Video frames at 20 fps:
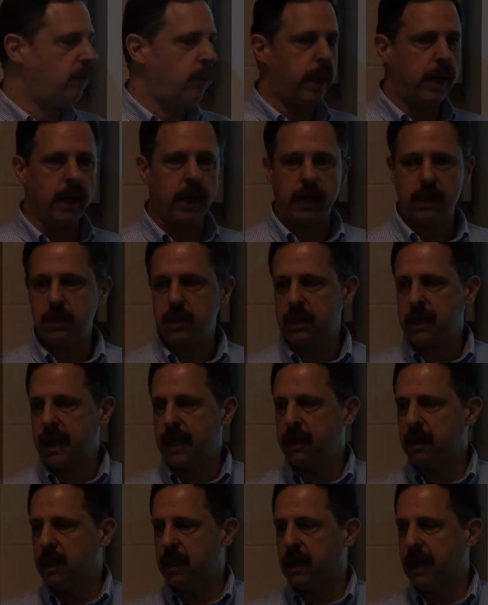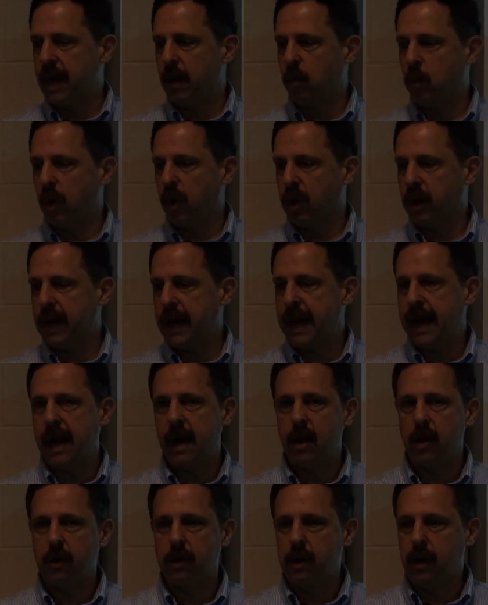if we can extend the network
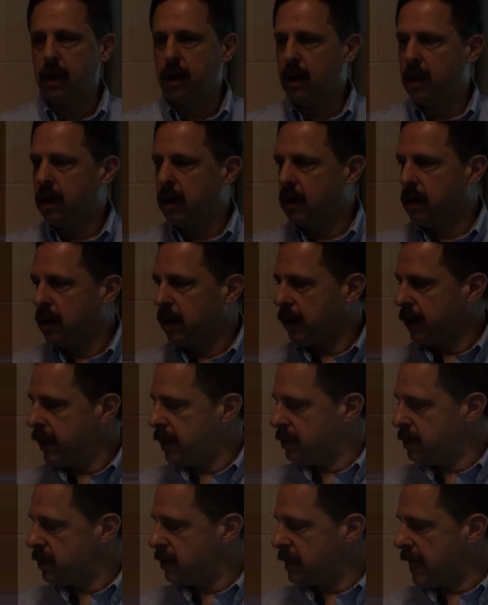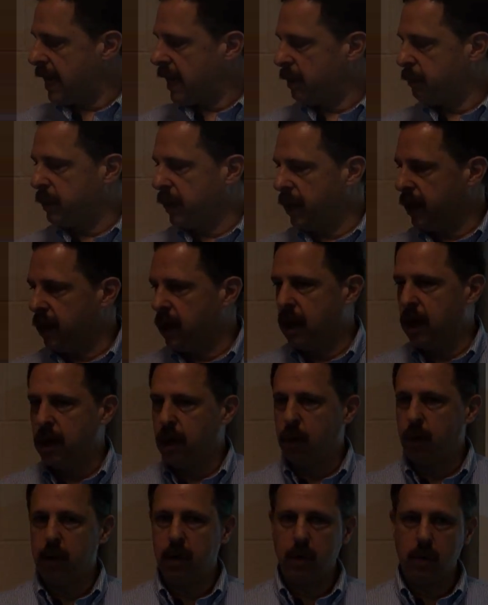out and set up a
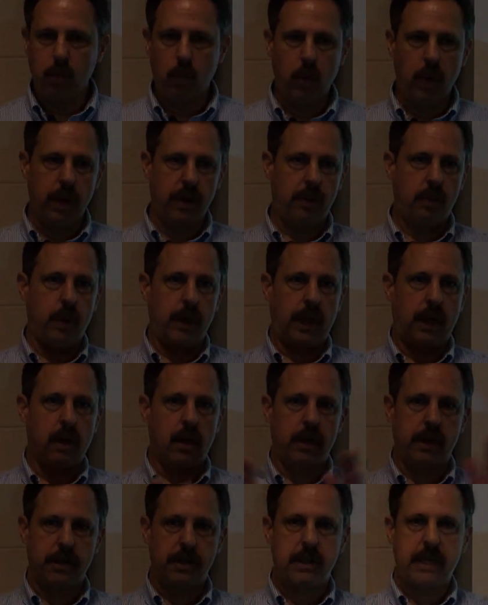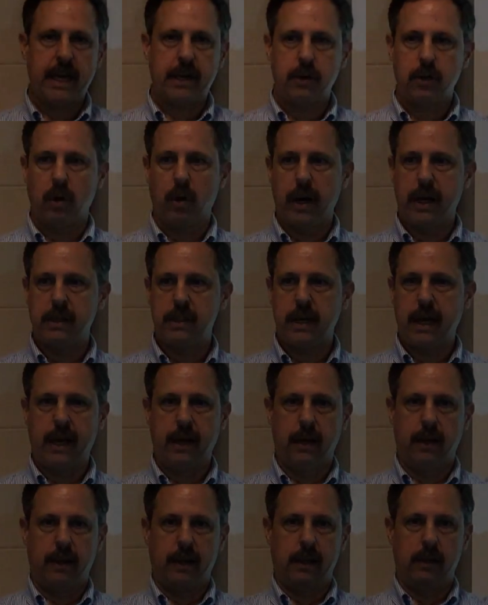node with what they call a sector
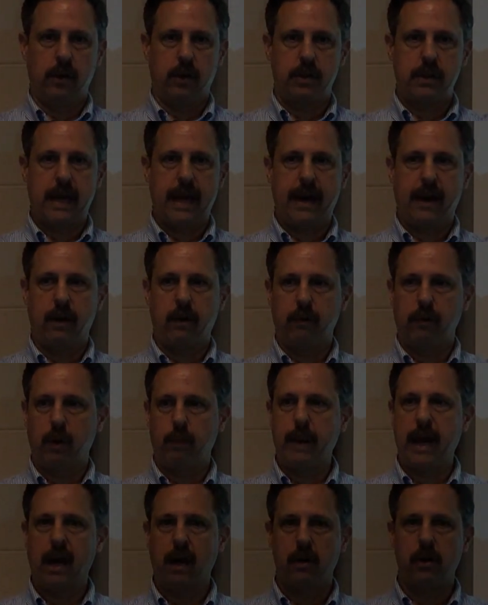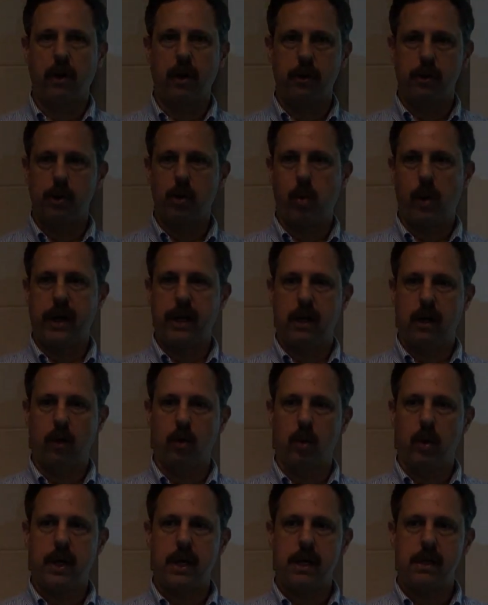antenna that looks out over about 120
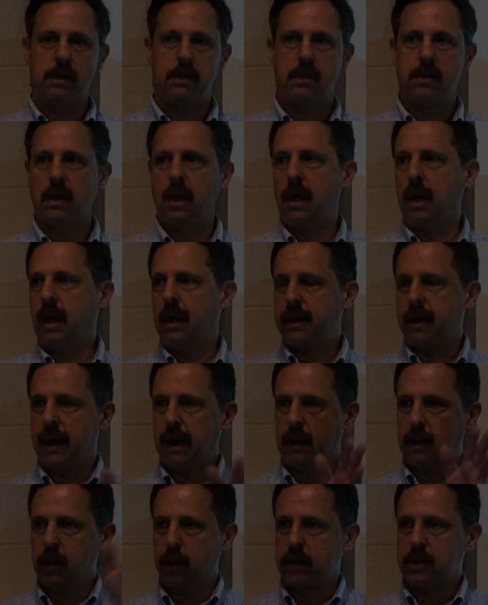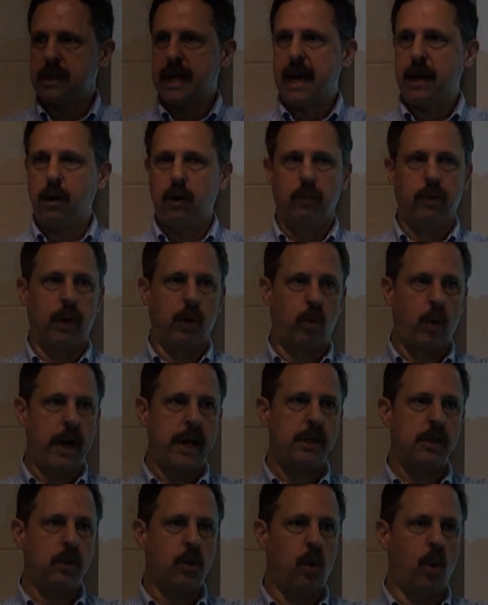degrees and looks out over the
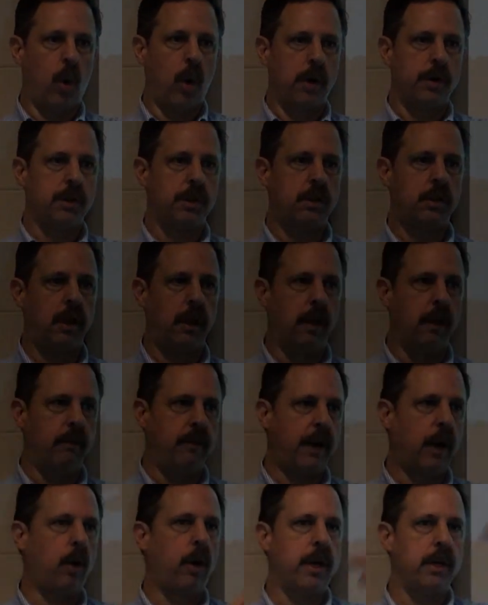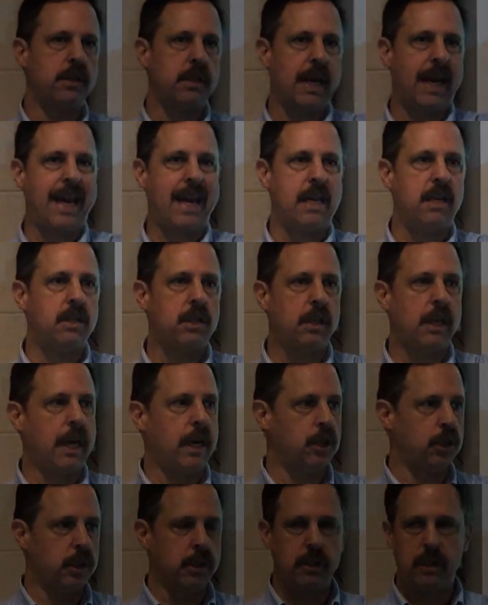race course to the various aid
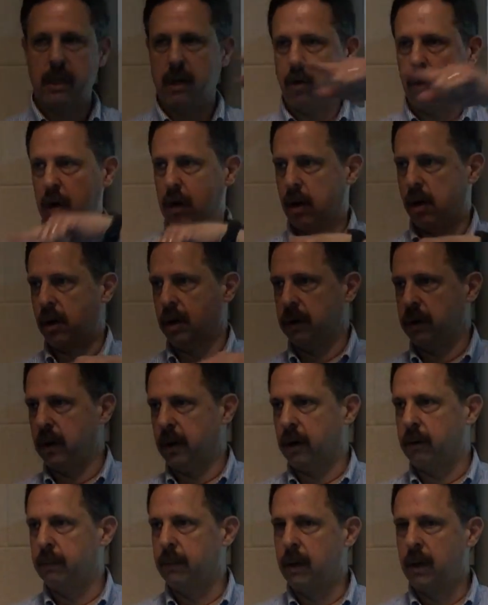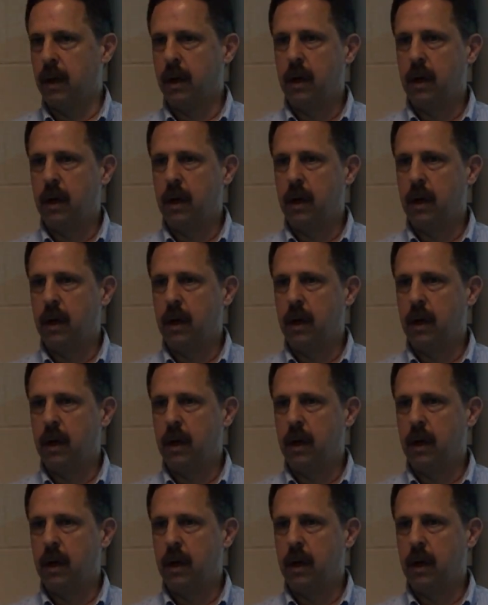stations that are along there,